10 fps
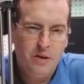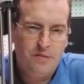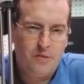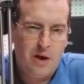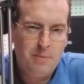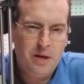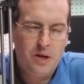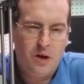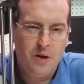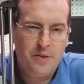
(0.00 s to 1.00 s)
So I'm going
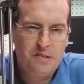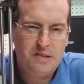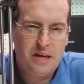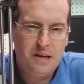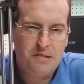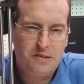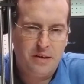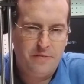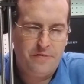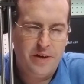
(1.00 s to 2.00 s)
to call this test
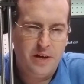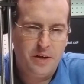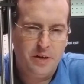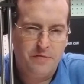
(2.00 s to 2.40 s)
a failure